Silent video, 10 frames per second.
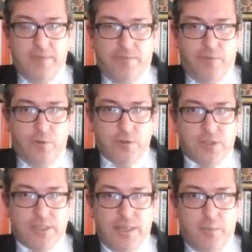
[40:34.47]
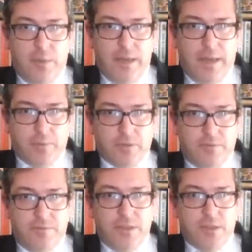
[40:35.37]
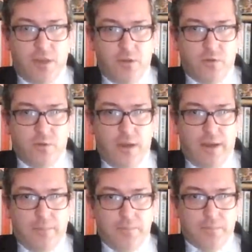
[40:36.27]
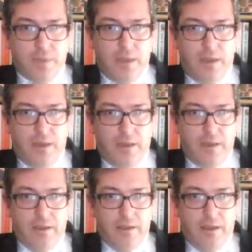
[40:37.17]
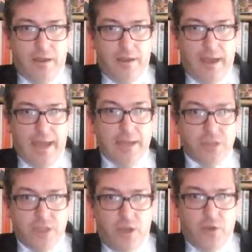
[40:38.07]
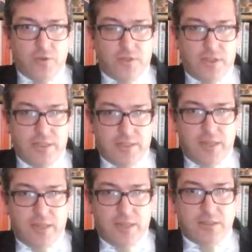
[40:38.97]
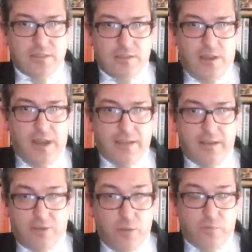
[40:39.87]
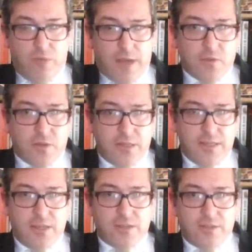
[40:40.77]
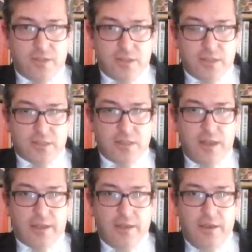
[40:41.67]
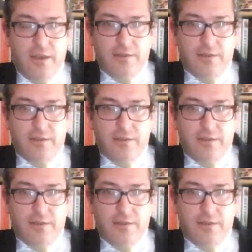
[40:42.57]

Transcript: influence in being able to veto um, uh, uh NGOs that it doesn't like, human rights organizations that it doesn't like,